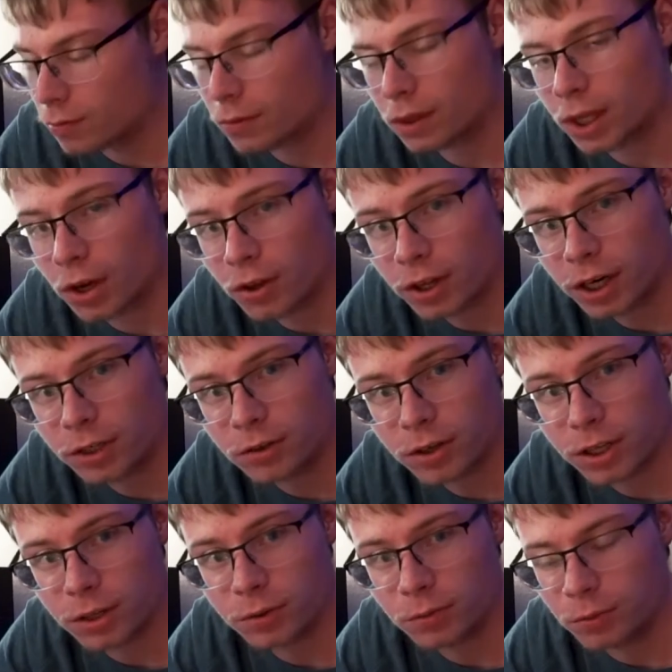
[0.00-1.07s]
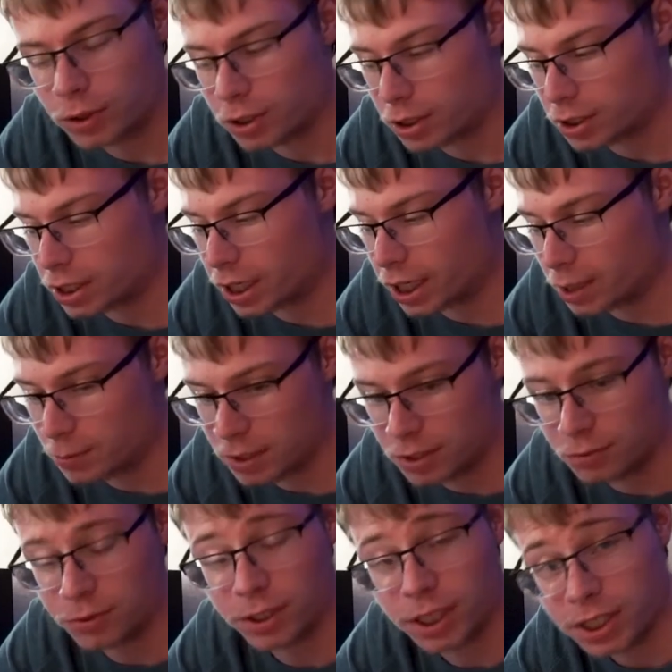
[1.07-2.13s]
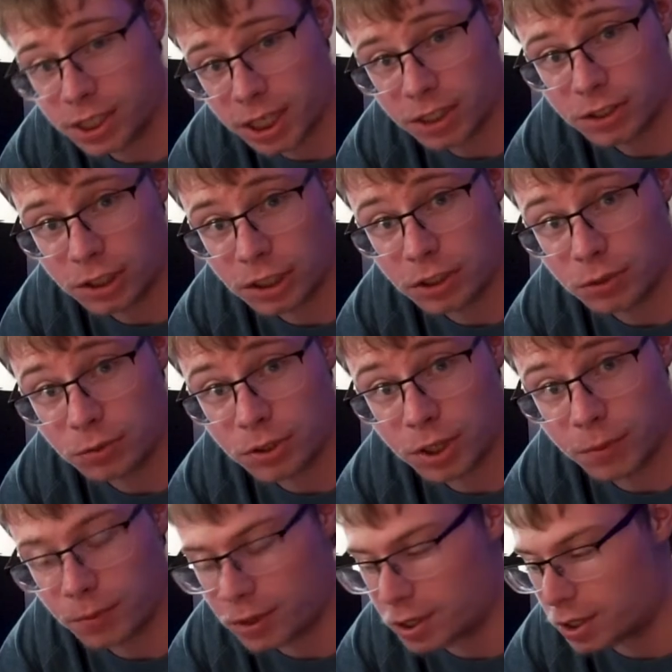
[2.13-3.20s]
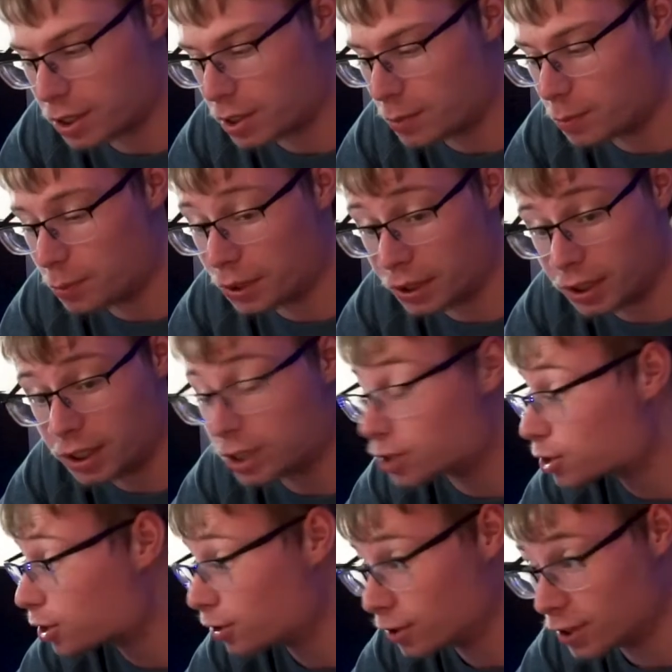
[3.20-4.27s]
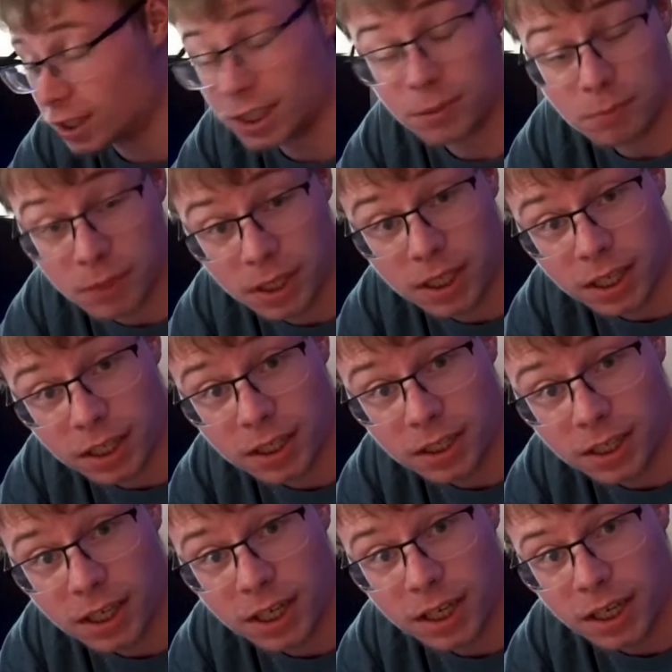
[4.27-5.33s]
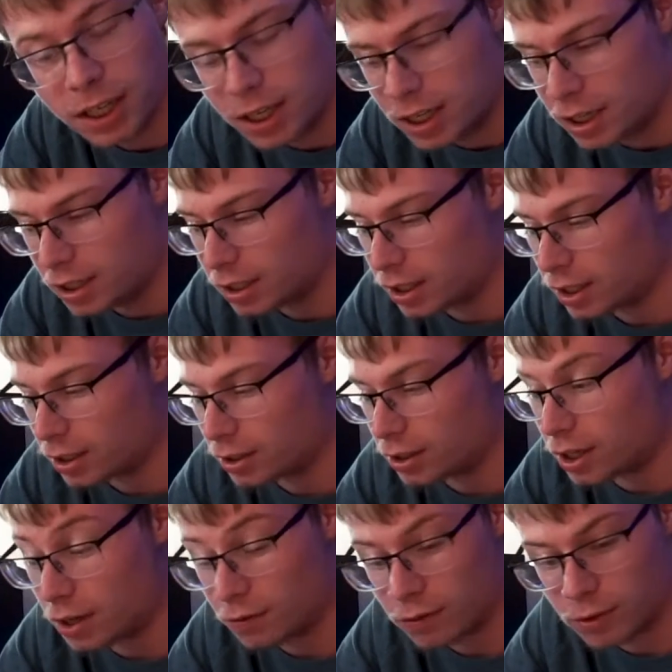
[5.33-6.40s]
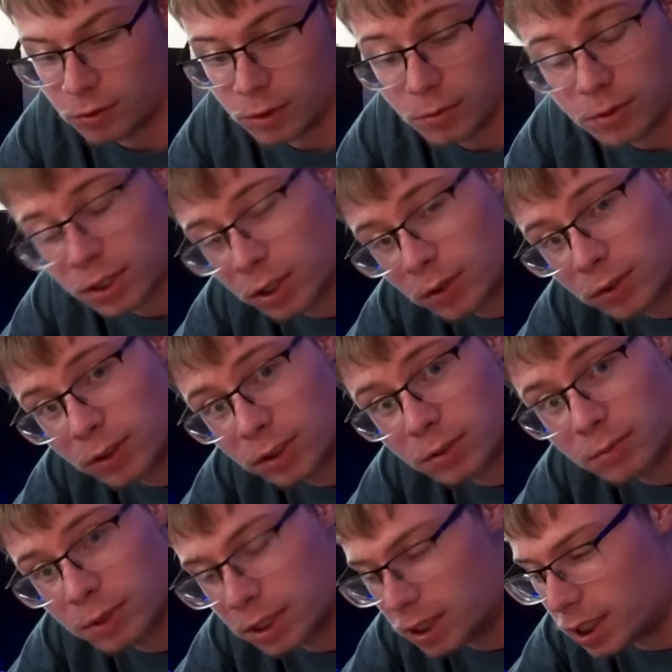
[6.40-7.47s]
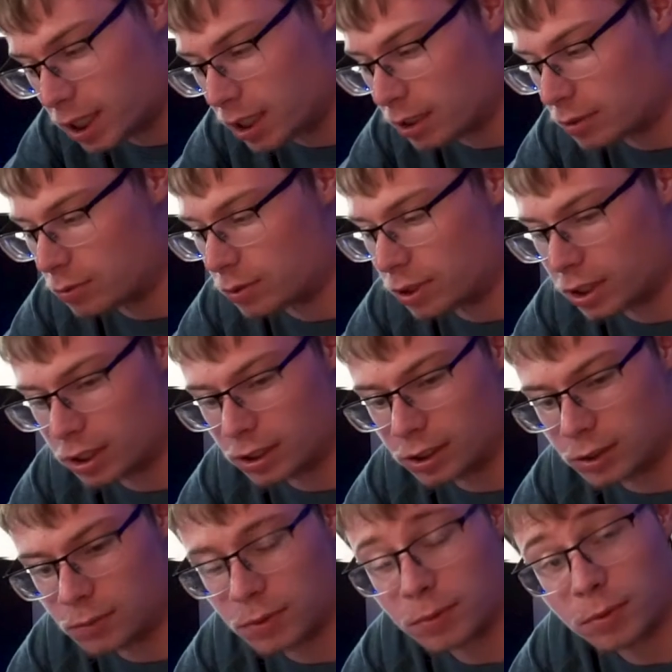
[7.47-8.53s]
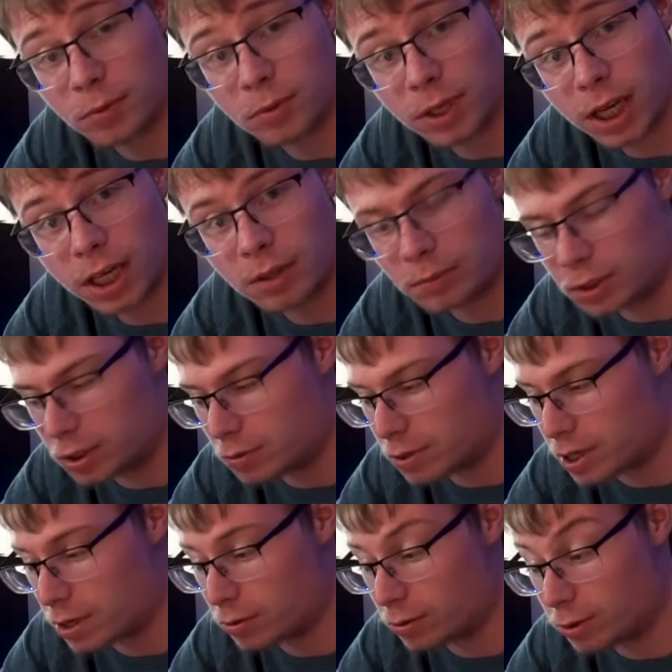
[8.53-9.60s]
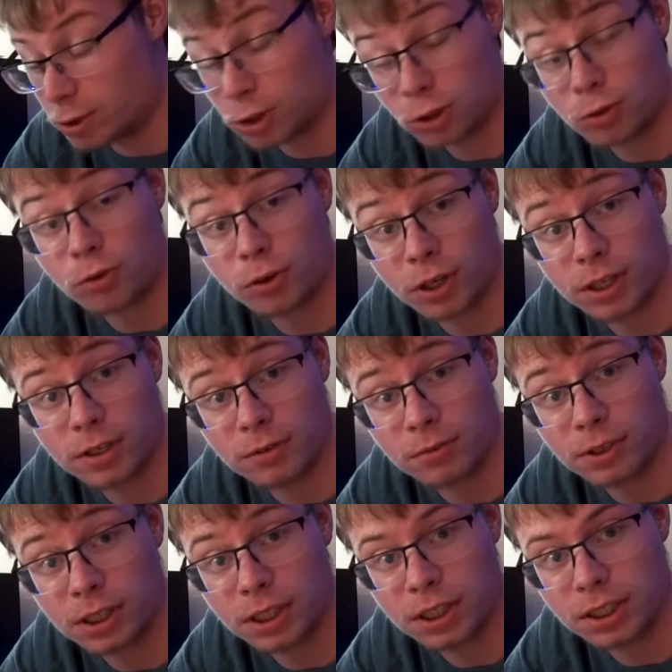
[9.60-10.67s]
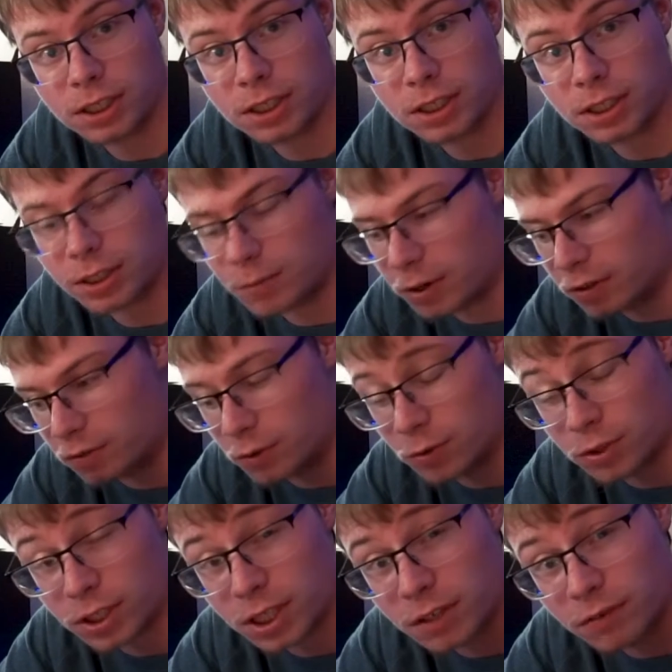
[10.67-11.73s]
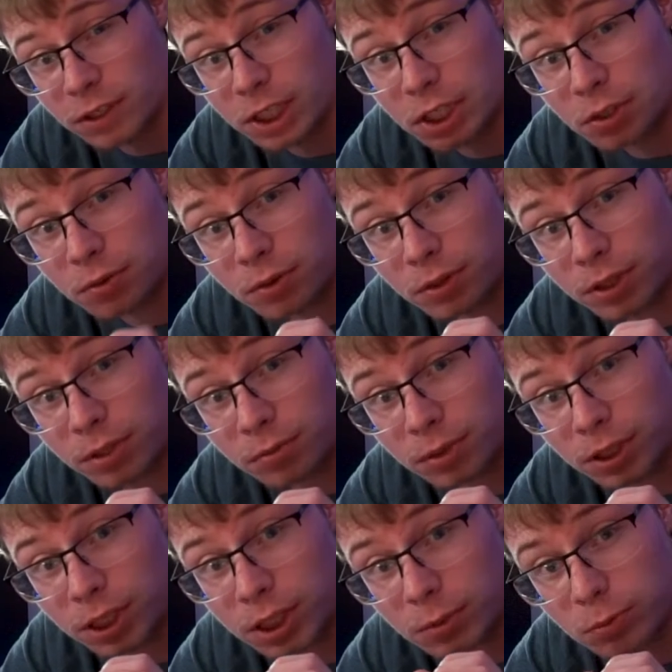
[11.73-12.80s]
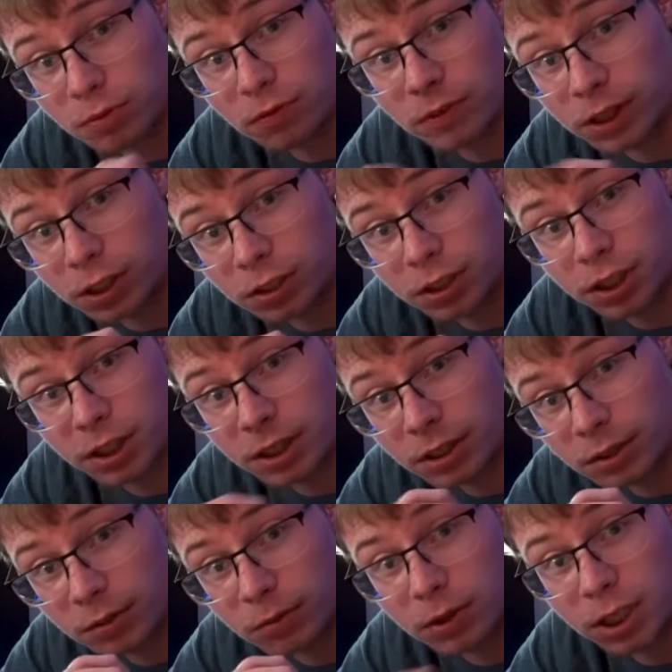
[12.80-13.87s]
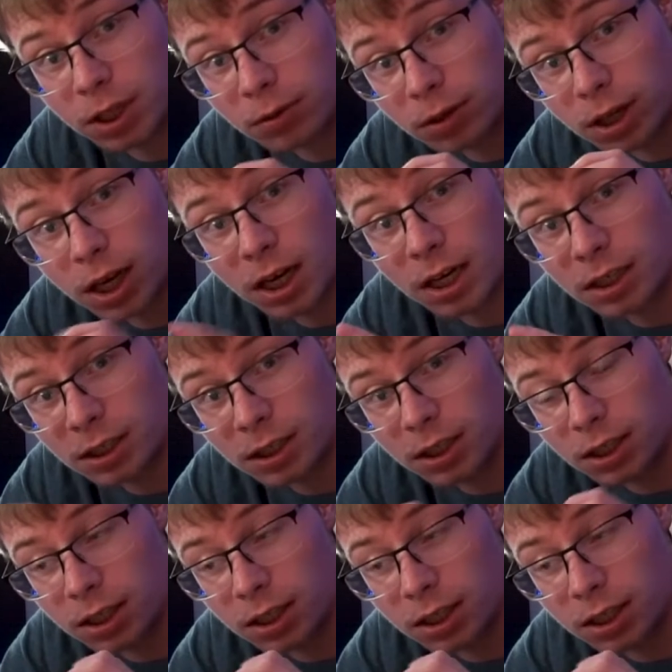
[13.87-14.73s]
Now that I know that it works, I gotta make the relays actually do something. But it's currently midnight. I fiddled around with the code a little bit, got it to work a little bit more reliably without destroying the relays. You might have noticed in the video the relays were flickering when they were on.